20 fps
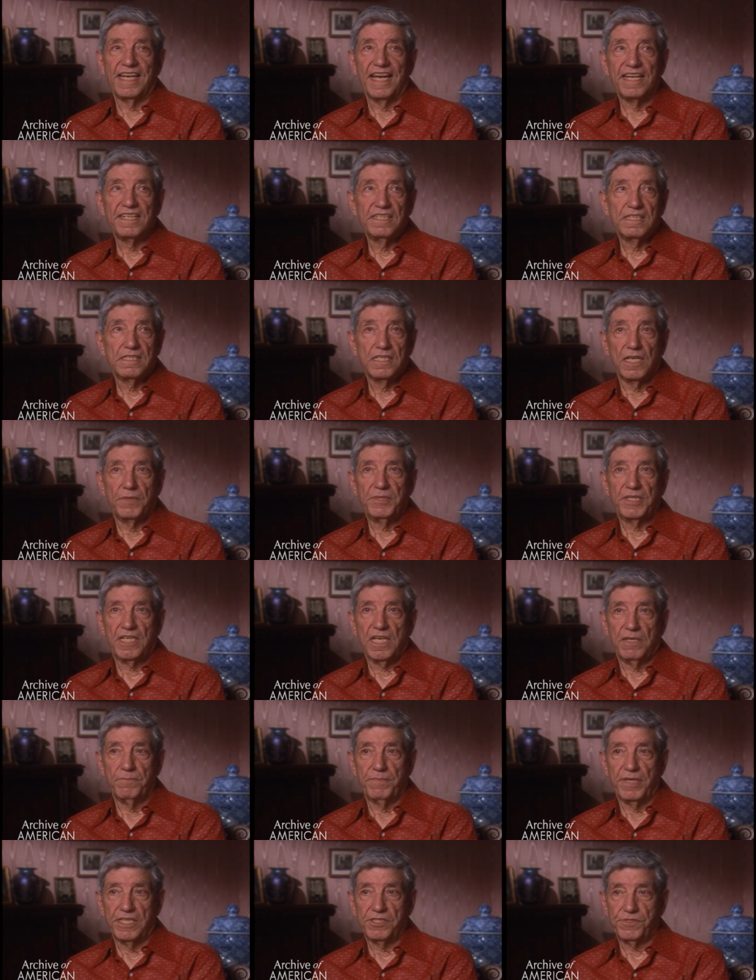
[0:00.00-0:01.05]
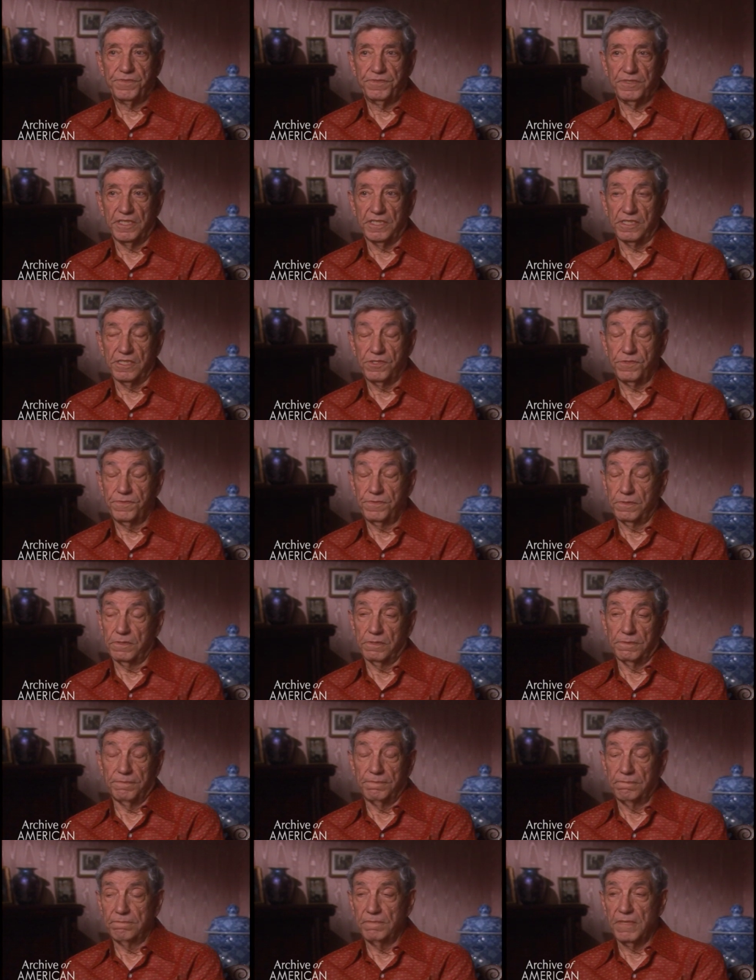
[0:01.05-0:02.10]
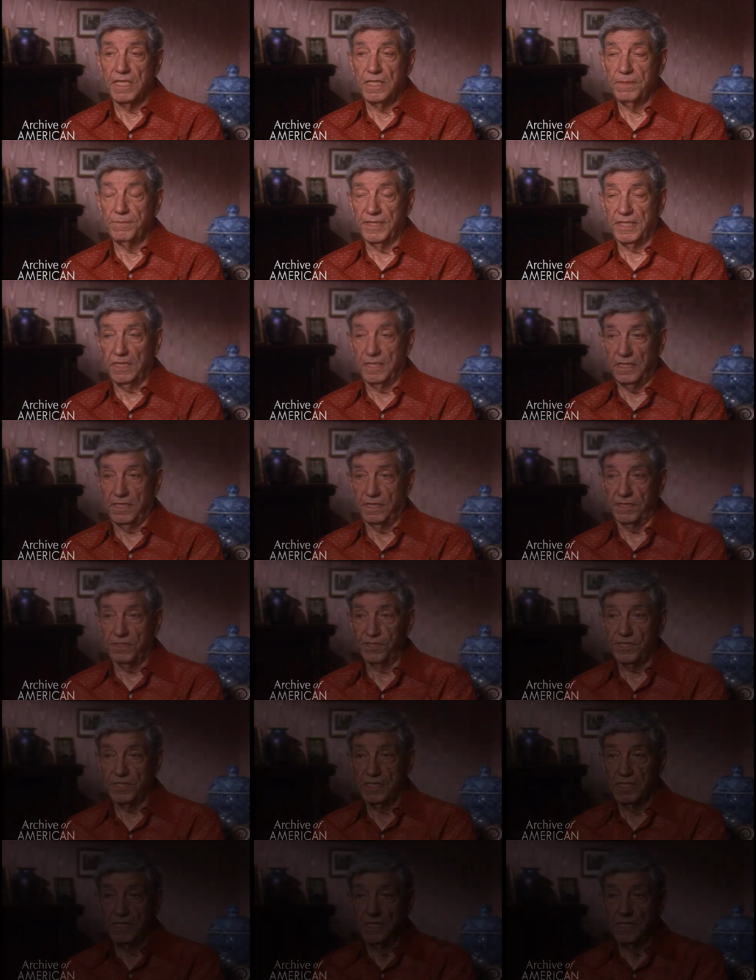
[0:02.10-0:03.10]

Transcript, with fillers: Andy and I became best friends for many, many years.